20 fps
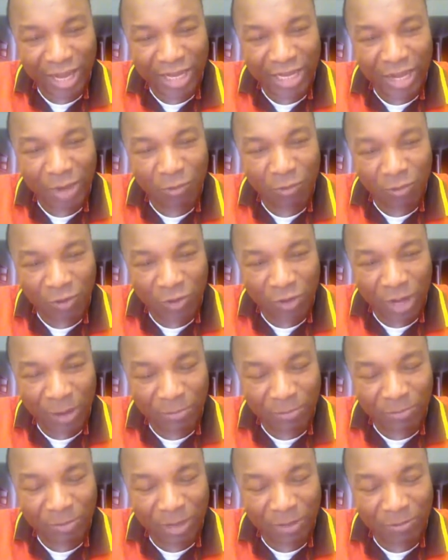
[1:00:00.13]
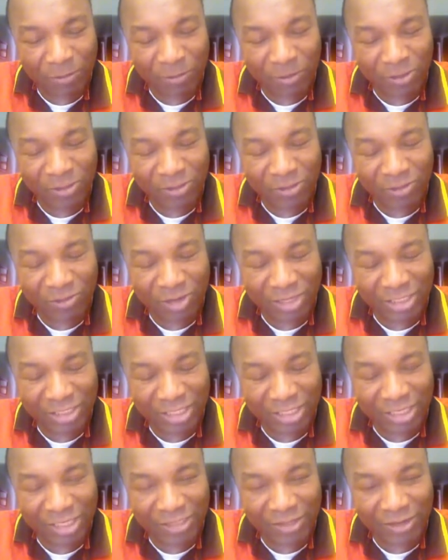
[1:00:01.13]
and I will go, I'm going to do a
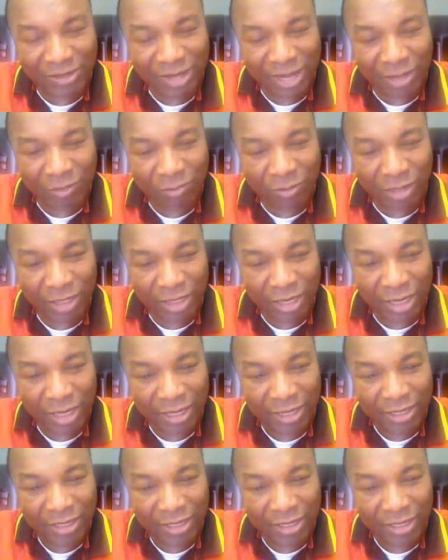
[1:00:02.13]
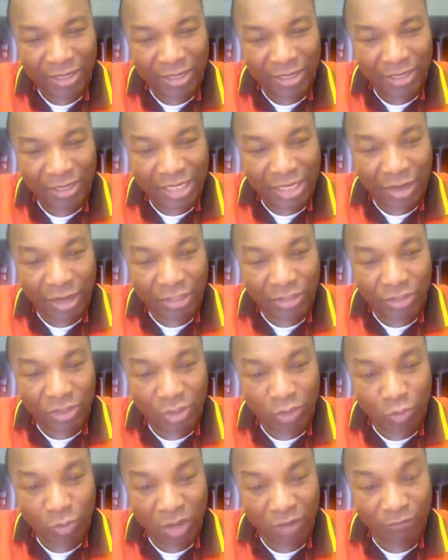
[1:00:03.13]
series on that one day. In our
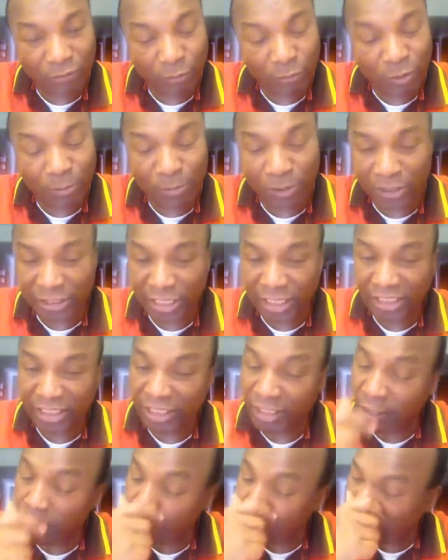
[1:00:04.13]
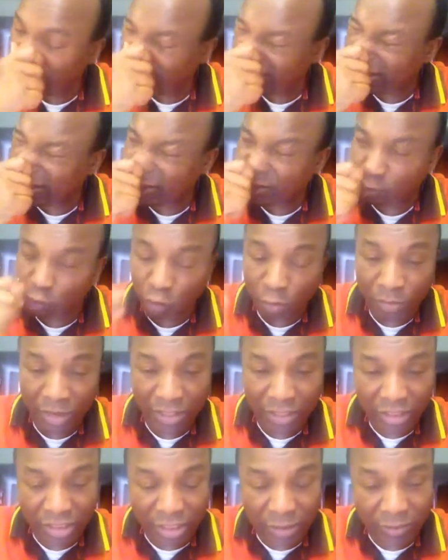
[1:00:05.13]
church, we have 50% senior pastors
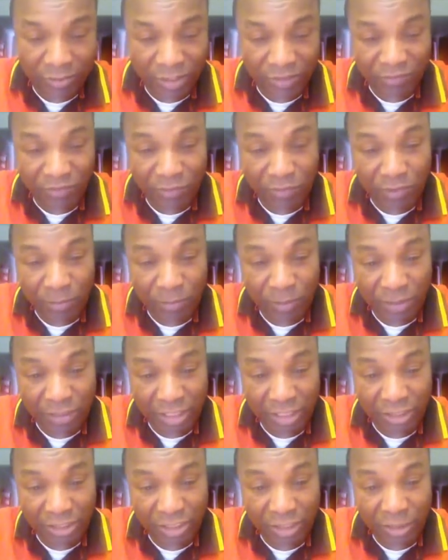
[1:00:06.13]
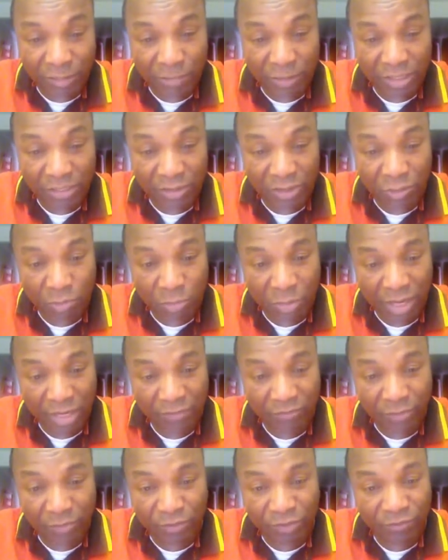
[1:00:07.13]
women, 50% senior pastors men,
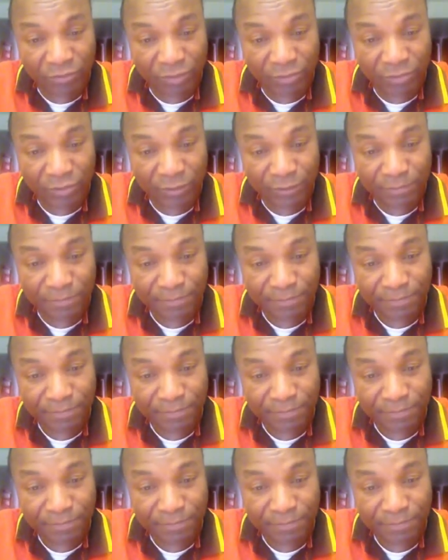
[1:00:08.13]
50-50.